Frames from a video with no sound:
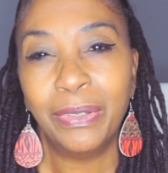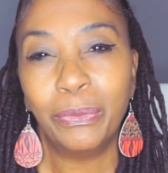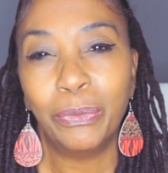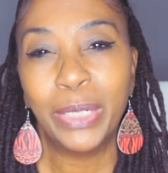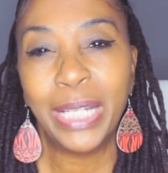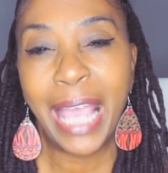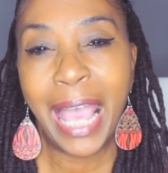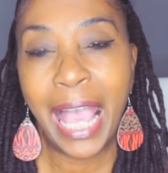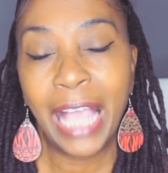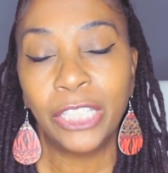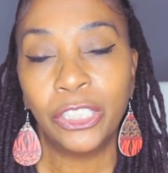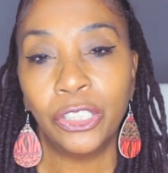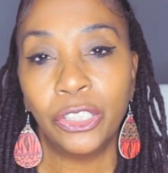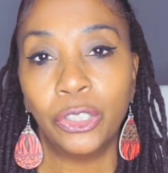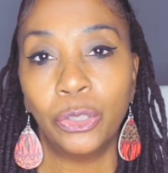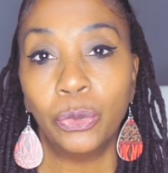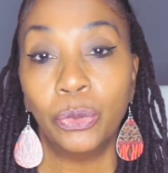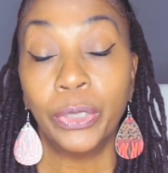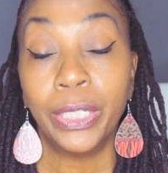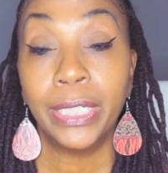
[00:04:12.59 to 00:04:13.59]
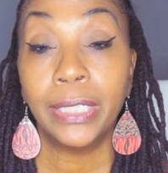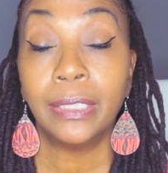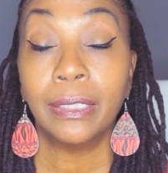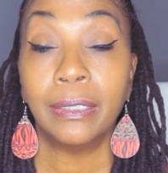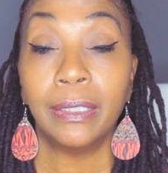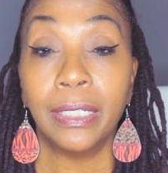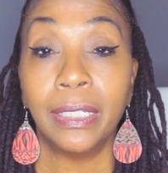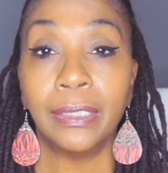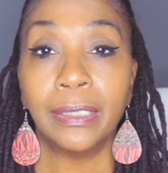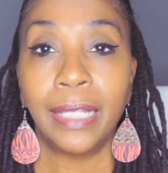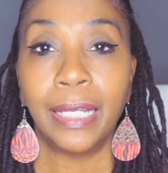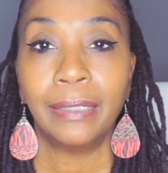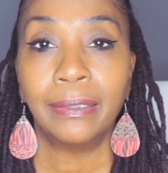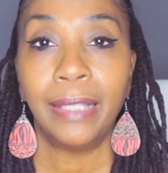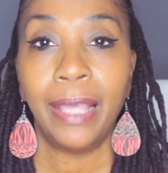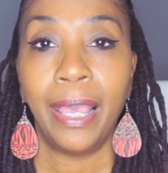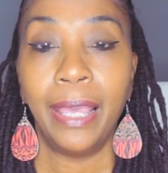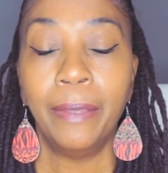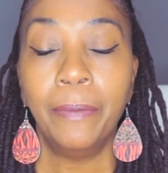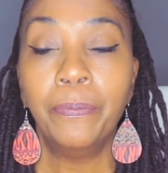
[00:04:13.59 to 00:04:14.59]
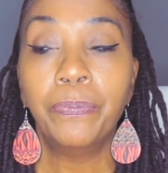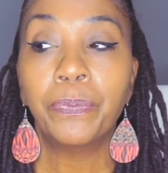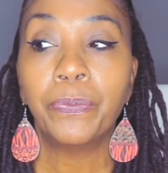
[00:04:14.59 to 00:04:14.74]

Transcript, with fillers: reactions you'll get to things like that,